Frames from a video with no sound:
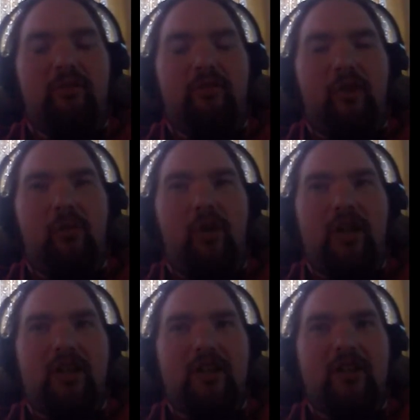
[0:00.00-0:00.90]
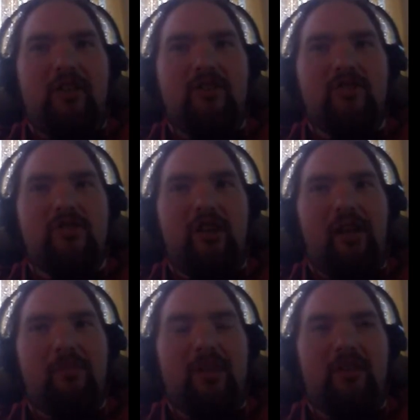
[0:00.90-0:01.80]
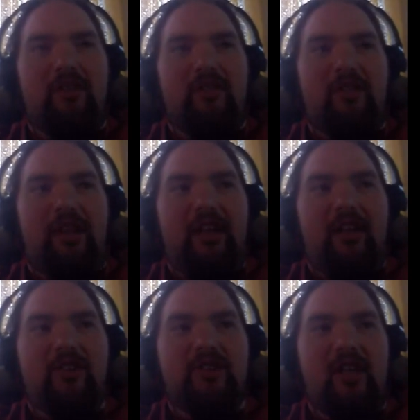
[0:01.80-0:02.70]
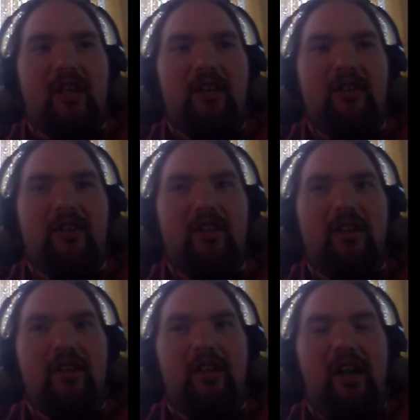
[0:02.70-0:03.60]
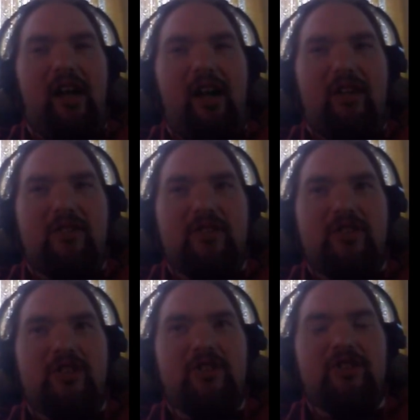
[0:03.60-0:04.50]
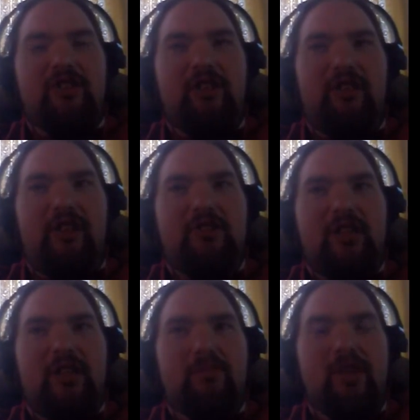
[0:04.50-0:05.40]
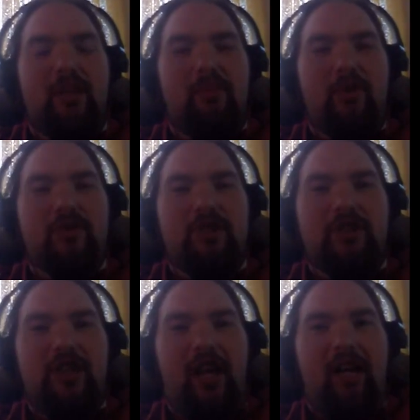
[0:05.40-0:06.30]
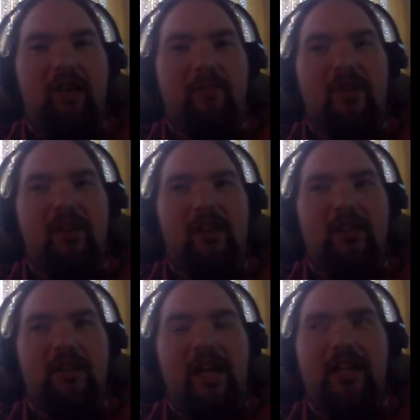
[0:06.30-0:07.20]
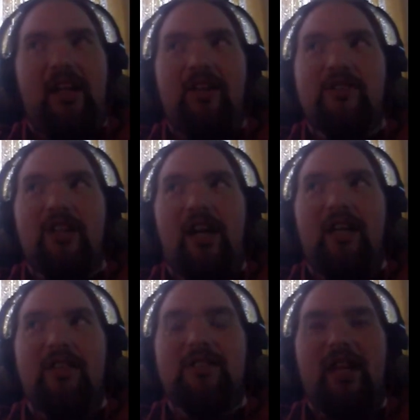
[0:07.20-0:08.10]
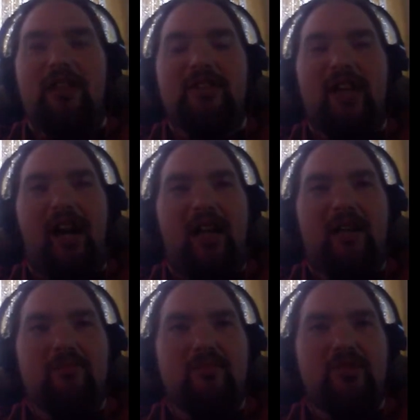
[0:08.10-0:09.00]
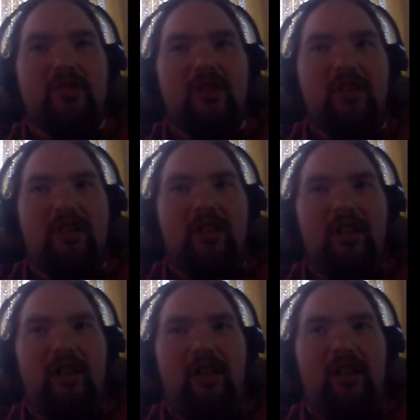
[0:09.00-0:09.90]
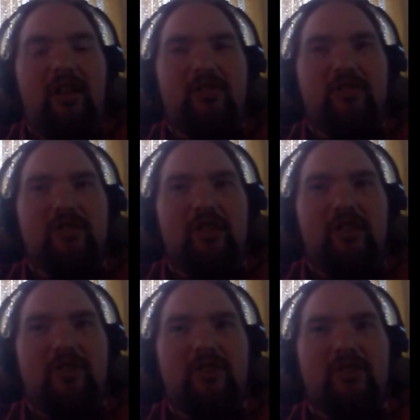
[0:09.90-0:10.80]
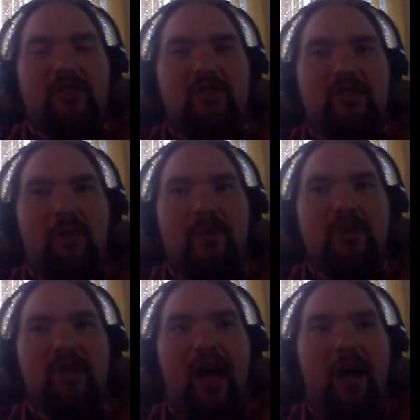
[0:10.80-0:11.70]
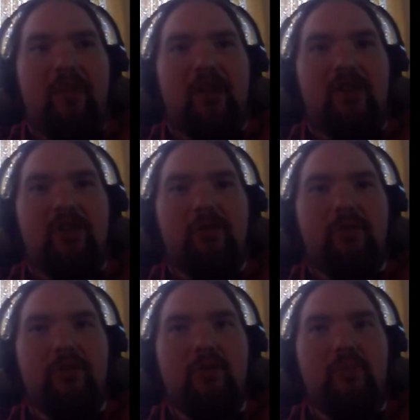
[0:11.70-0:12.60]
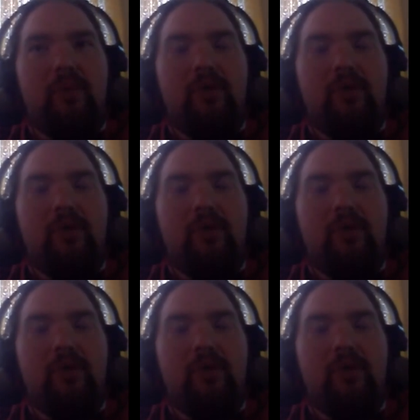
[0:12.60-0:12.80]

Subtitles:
for what it is. I mean, like I said, statistically, it seems like most of the time, 10 times, it's some Islamic group